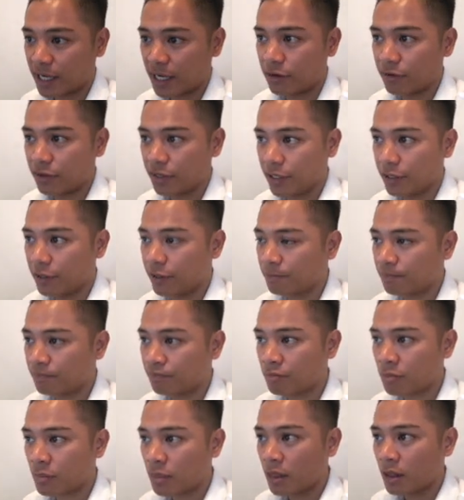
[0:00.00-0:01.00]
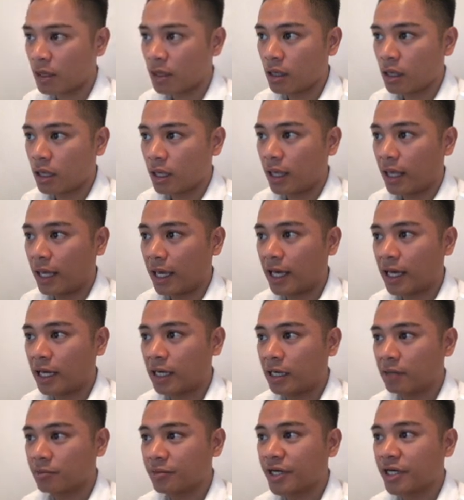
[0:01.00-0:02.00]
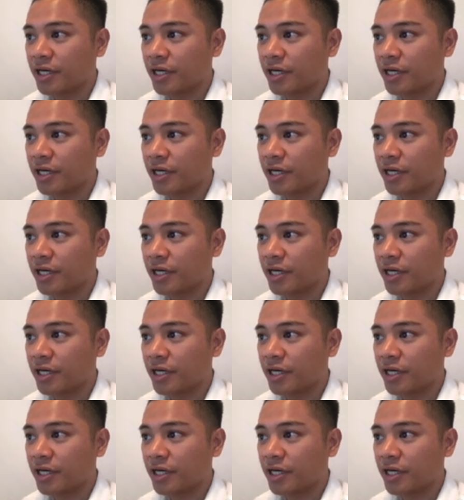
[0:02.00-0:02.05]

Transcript: account here. and I'm